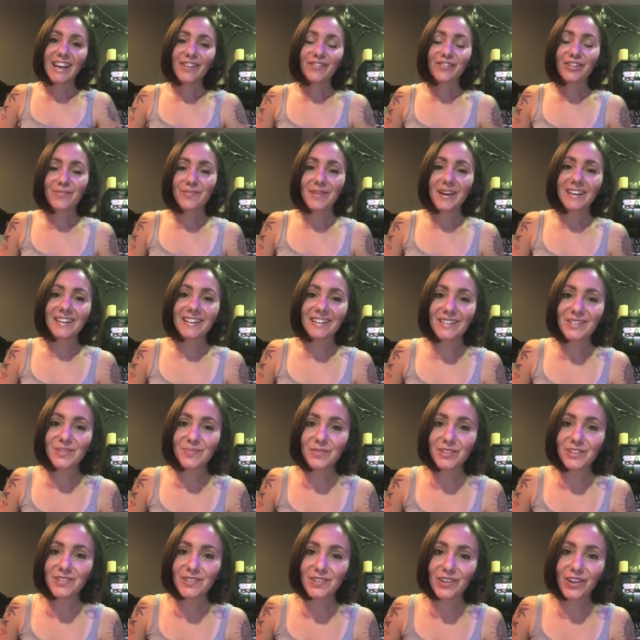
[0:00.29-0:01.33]
everybody, it's
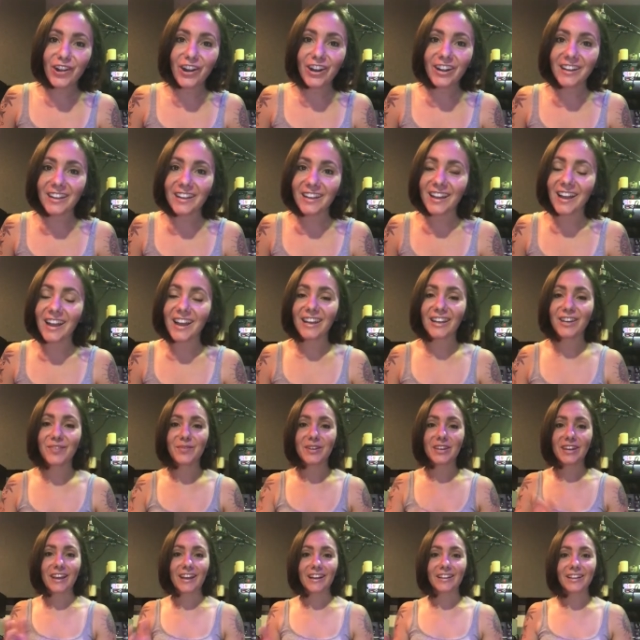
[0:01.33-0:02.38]
Melissa Harding. I am
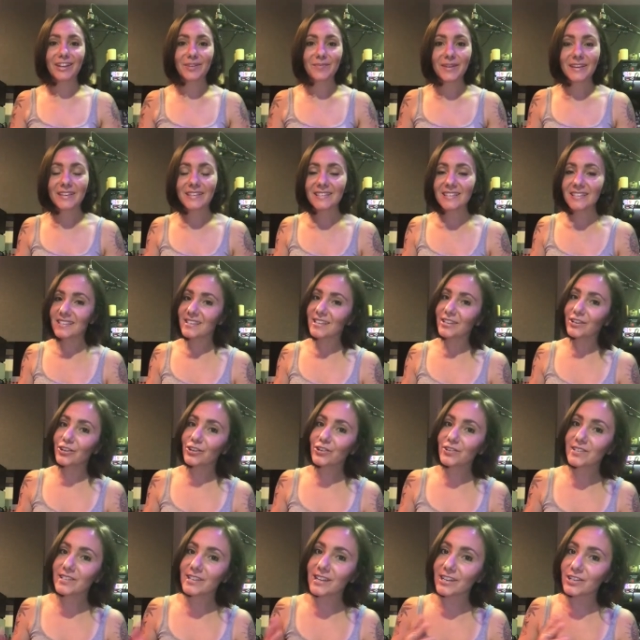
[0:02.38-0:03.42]
an LA-based
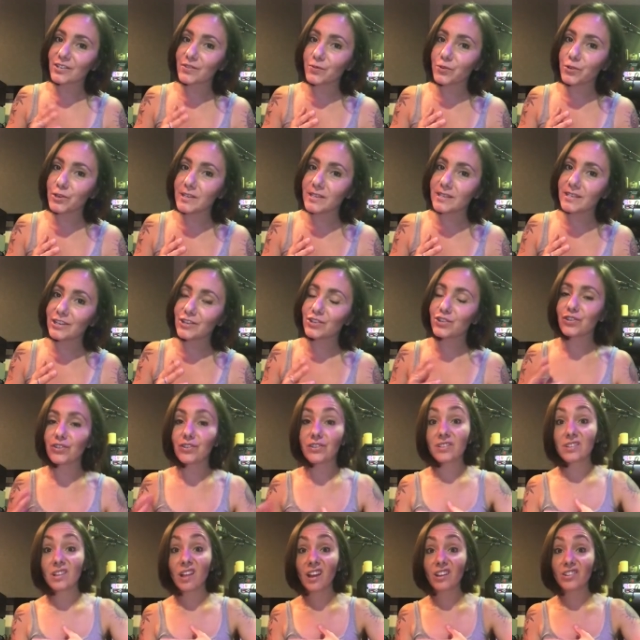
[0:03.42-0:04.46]
singer slash voice teacher
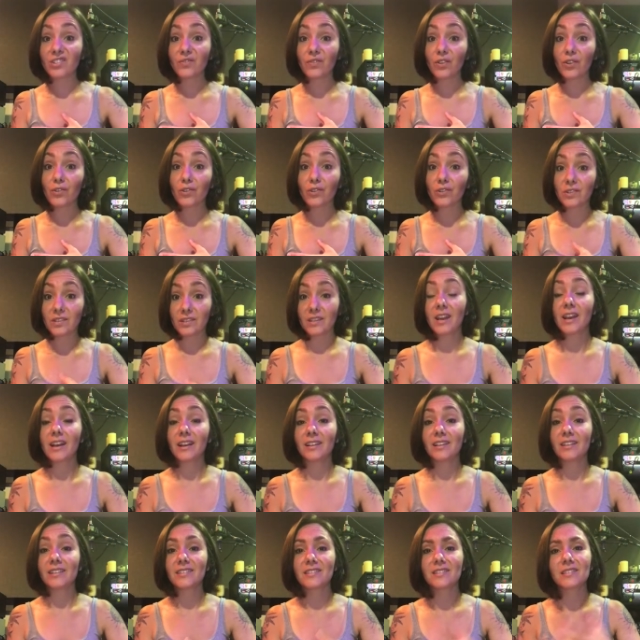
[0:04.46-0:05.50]
slash vocal
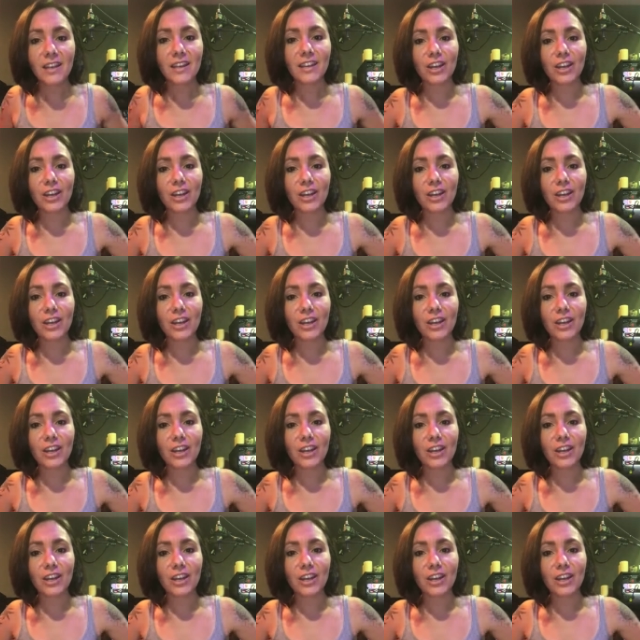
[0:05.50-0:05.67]
stylist.